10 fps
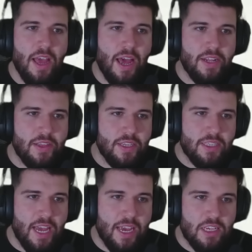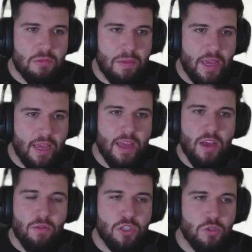and then the tech spear,
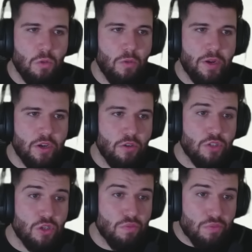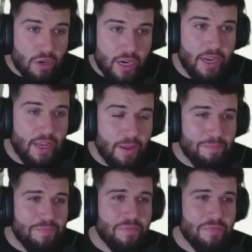which is what we know. So really,